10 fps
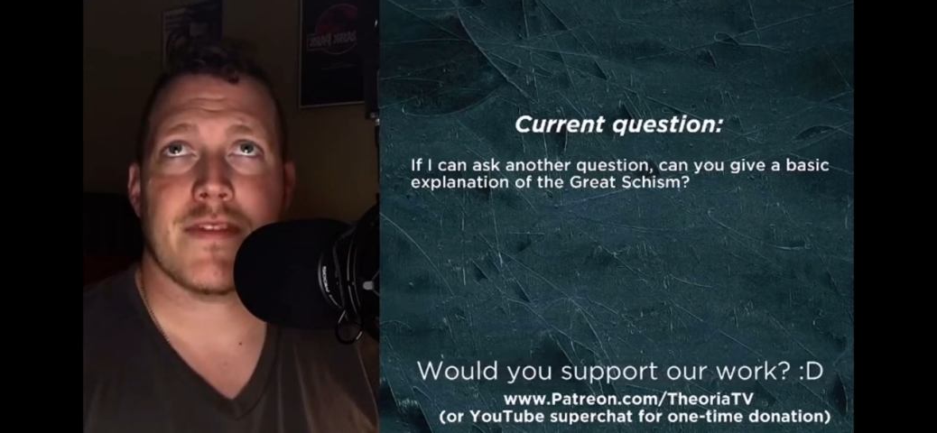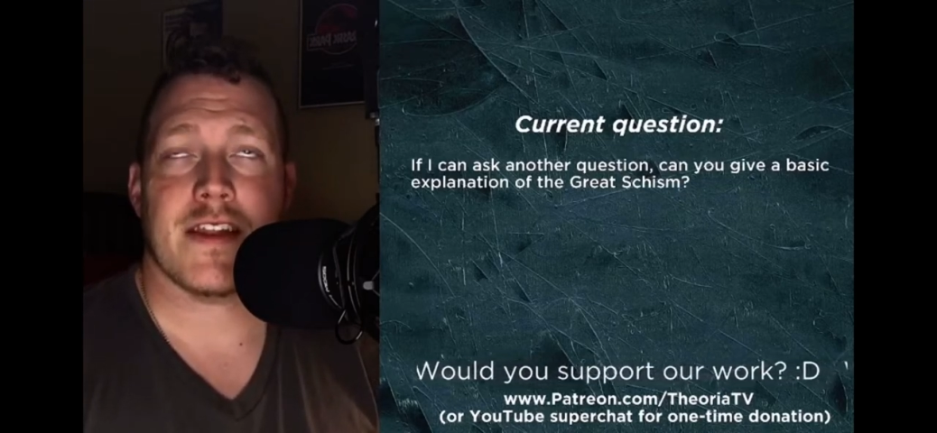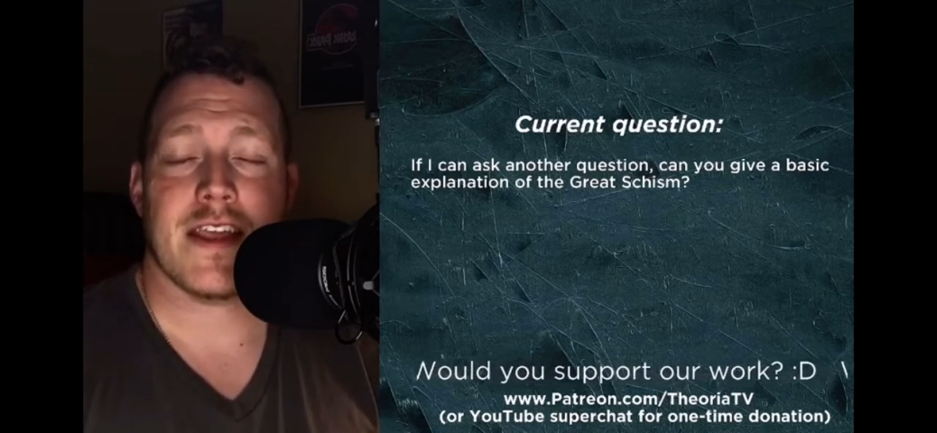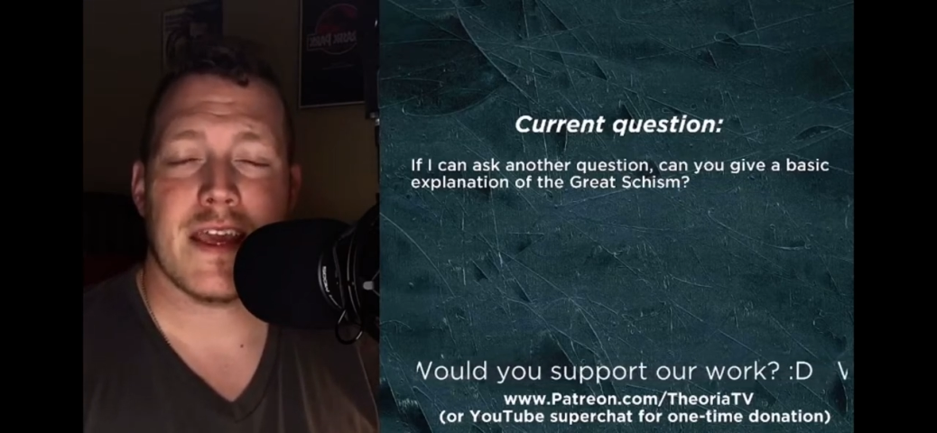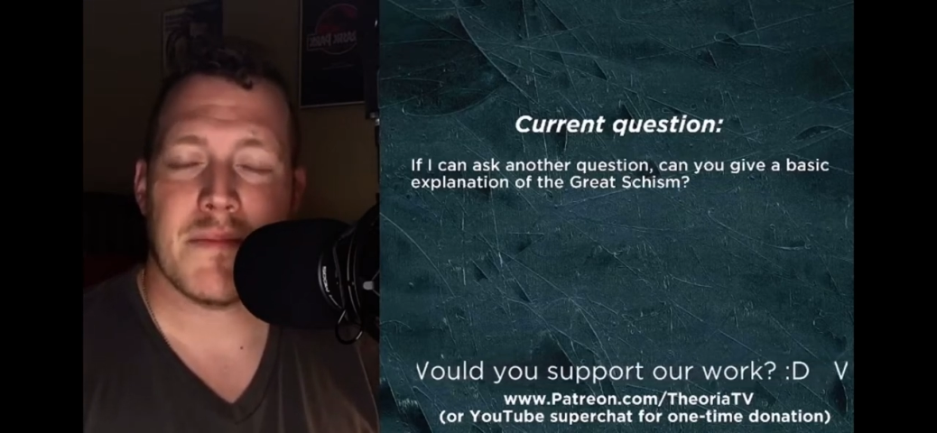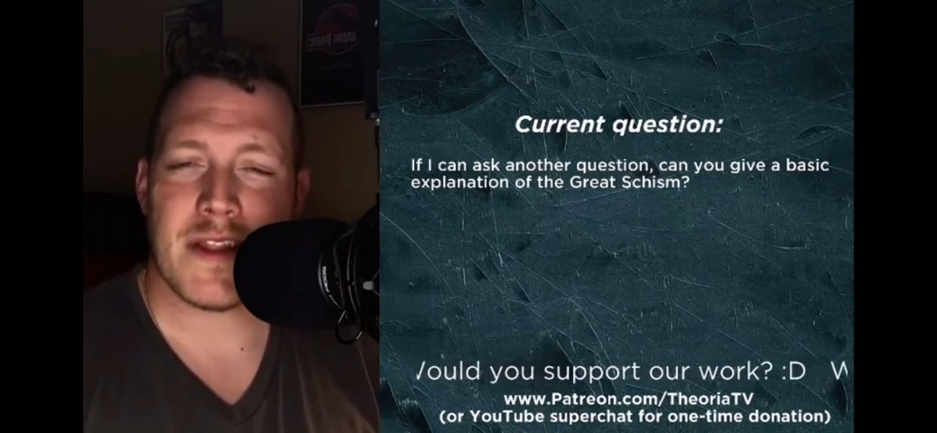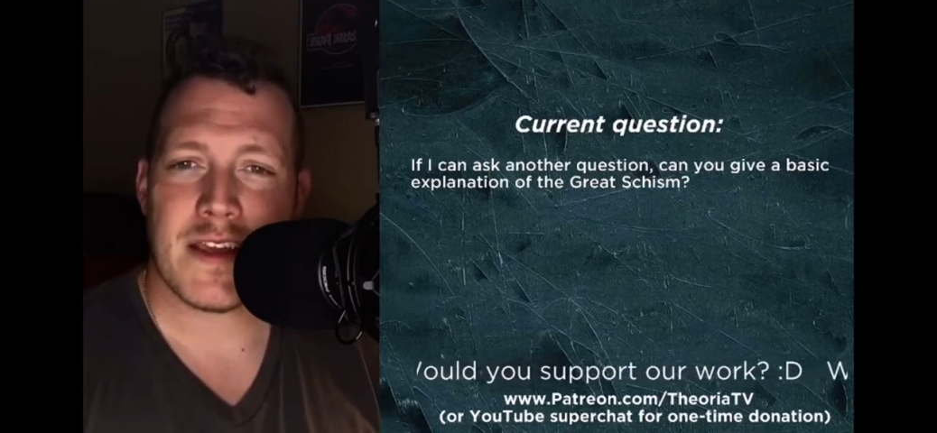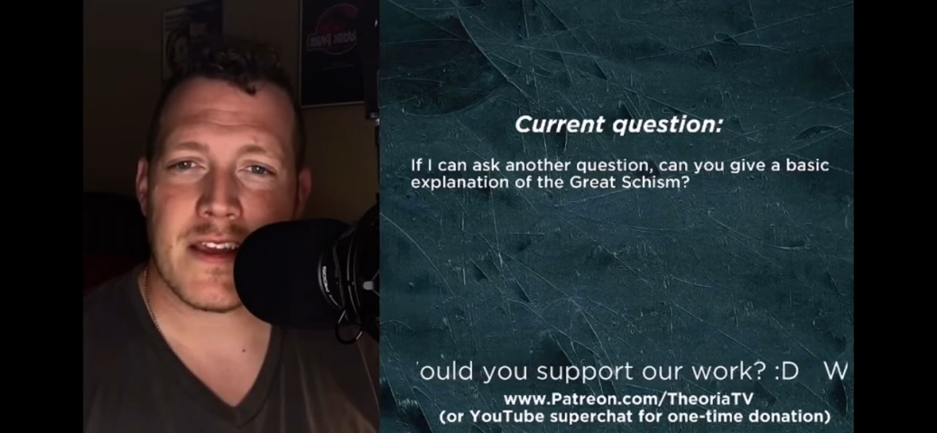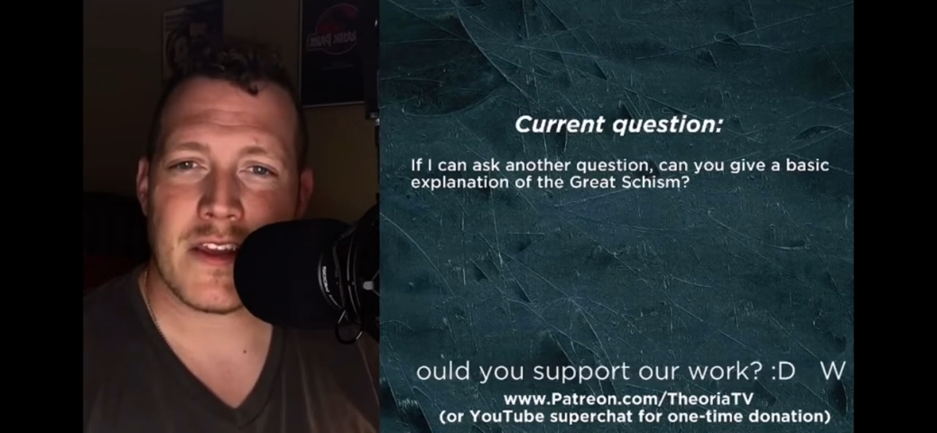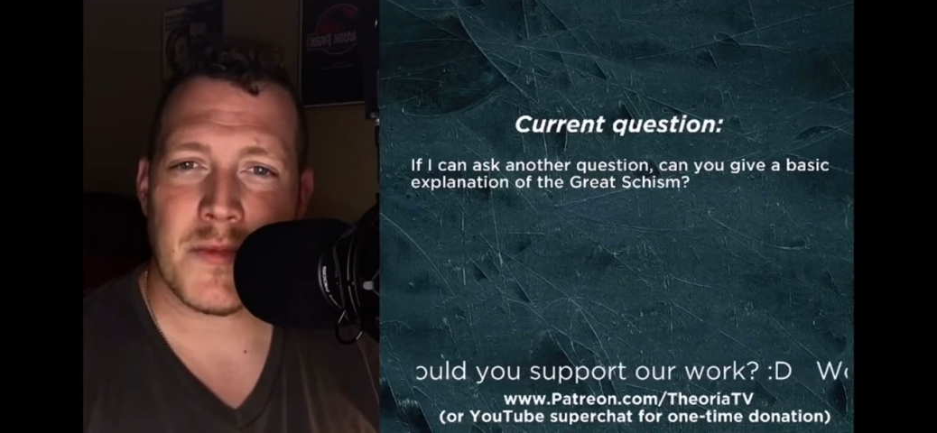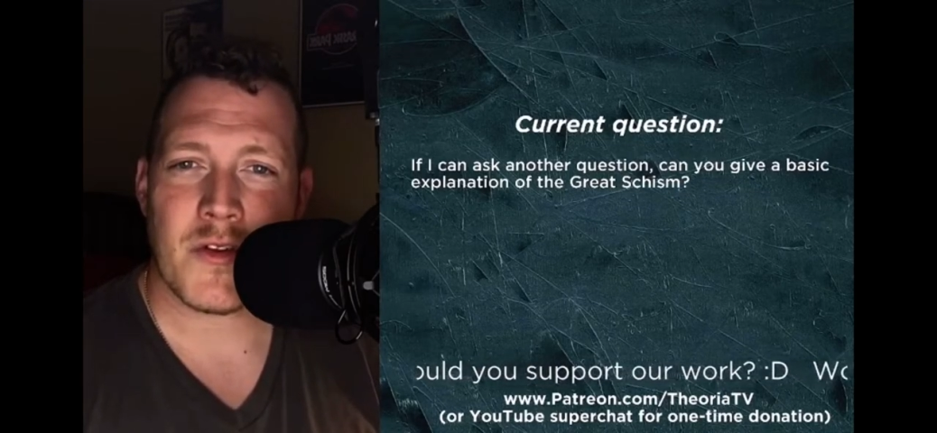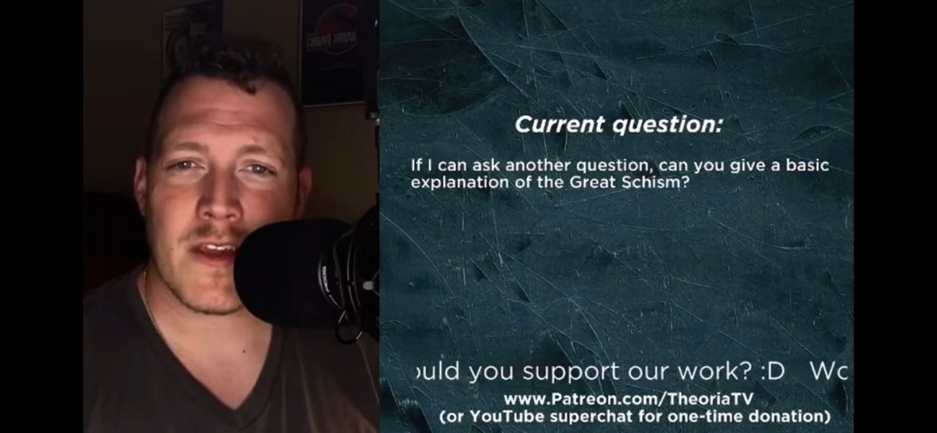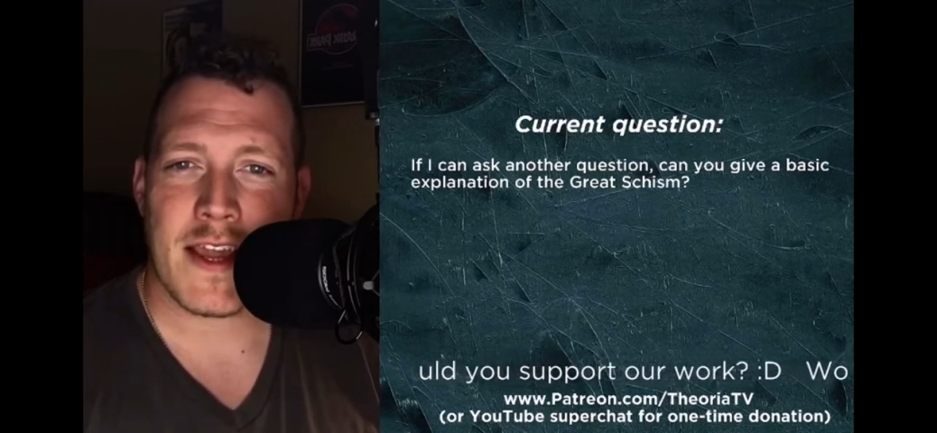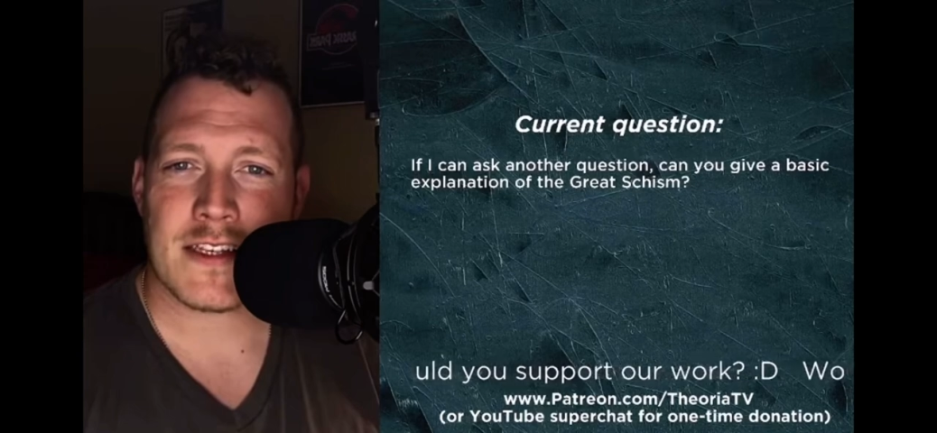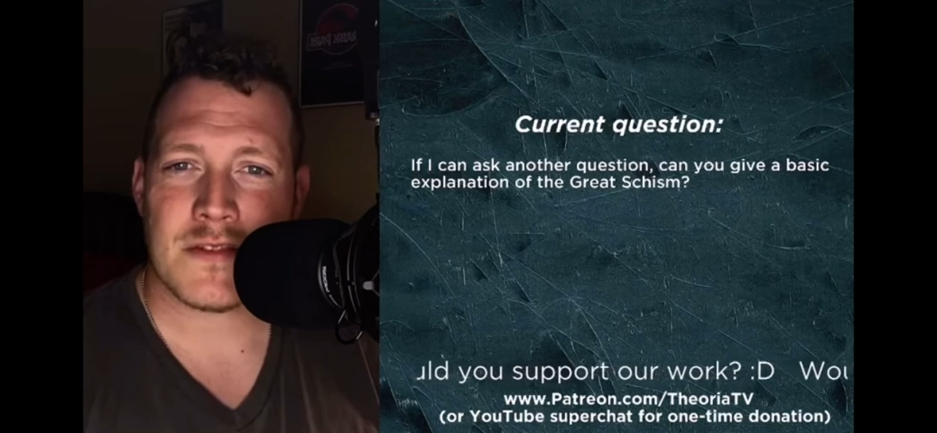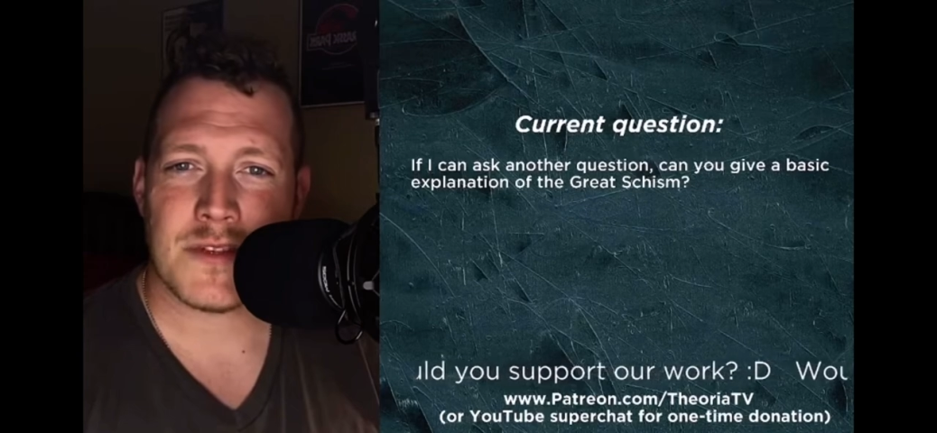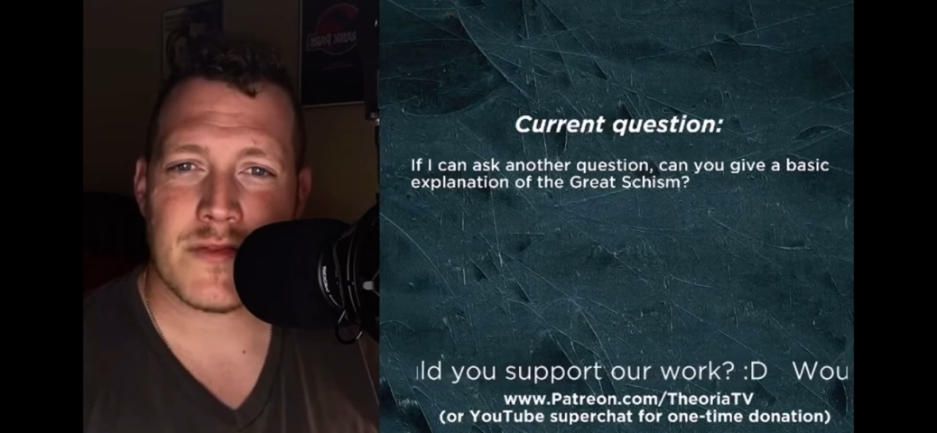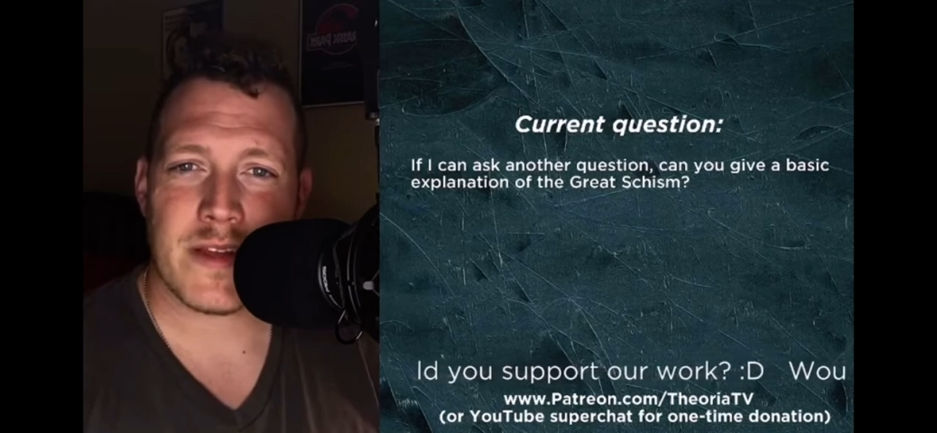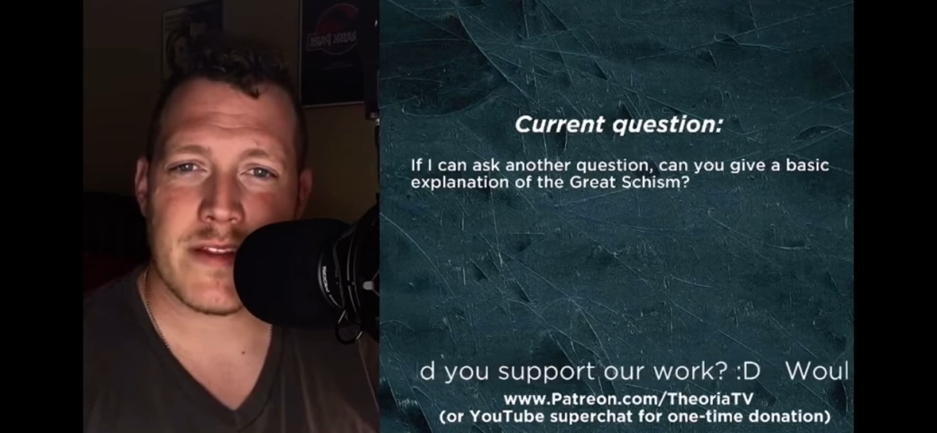inhibiting communication between